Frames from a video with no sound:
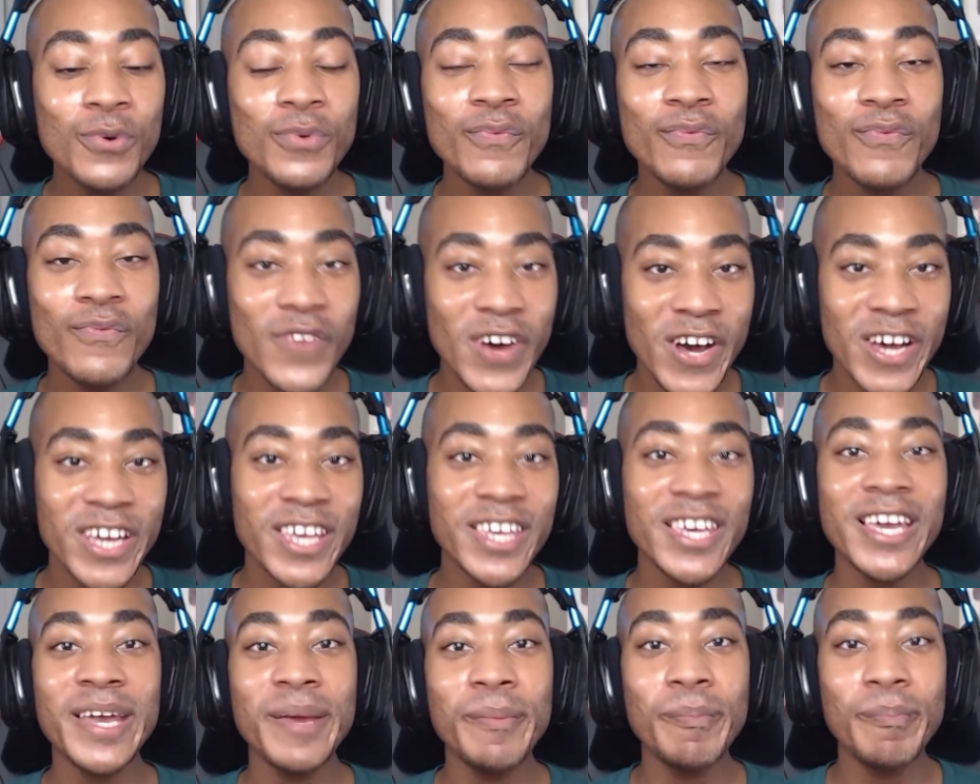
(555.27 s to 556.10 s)

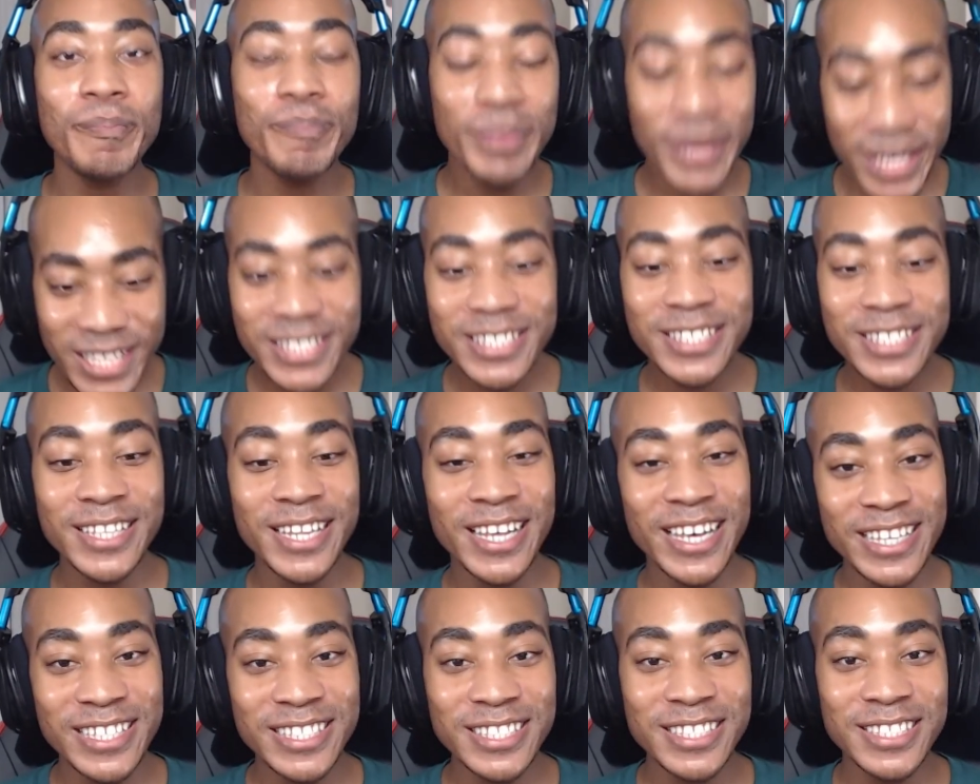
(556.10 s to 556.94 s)
fucking
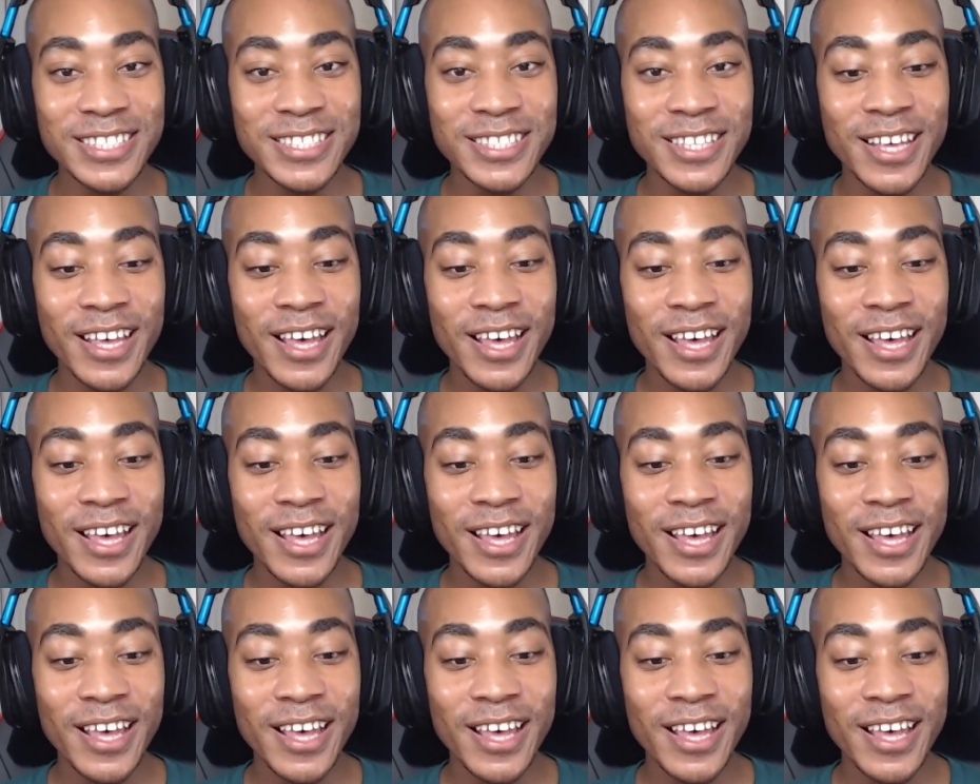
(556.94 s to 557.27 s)
business.